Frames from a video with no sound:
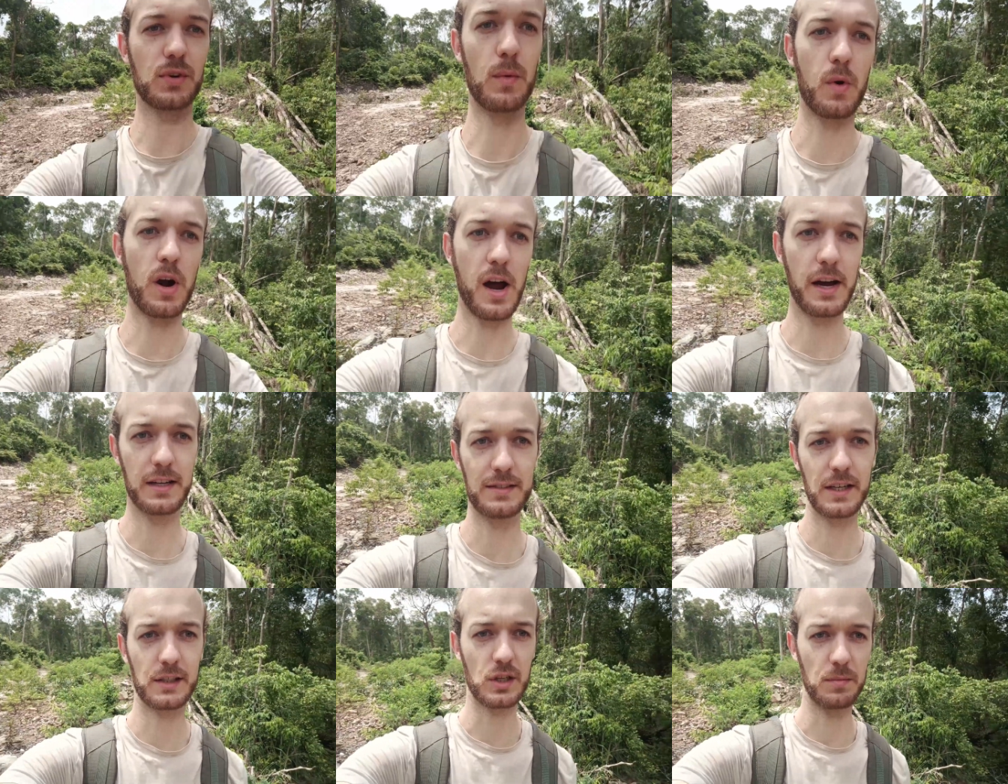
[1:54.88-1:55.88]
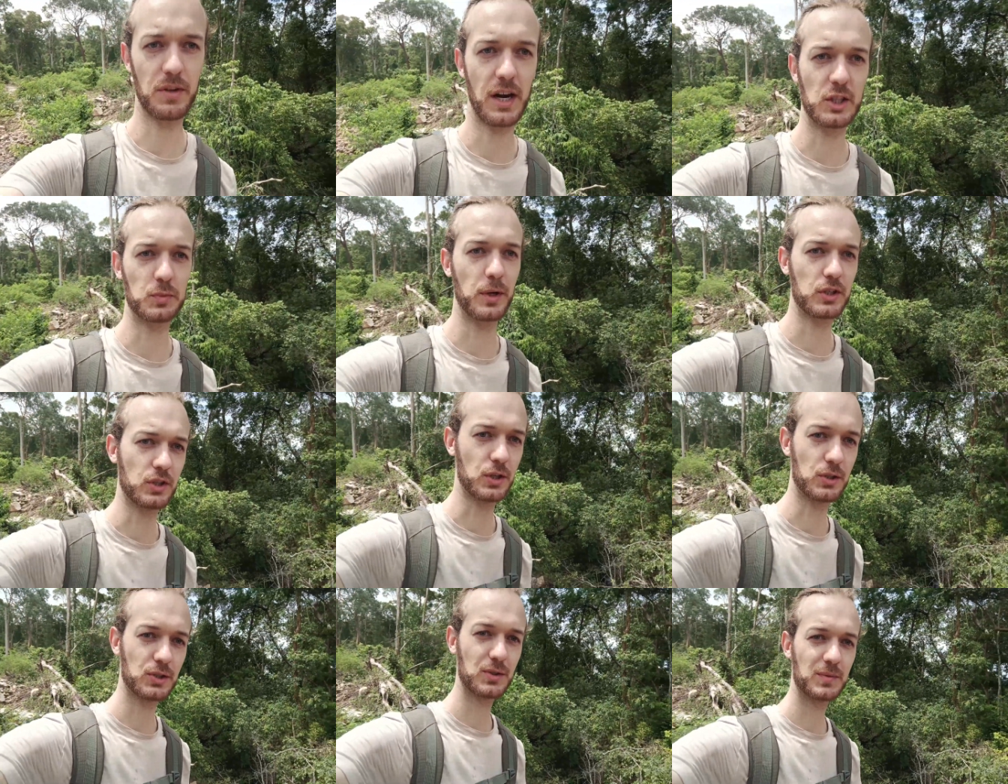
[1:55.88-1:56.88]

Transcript: from where I can take some nice pictures.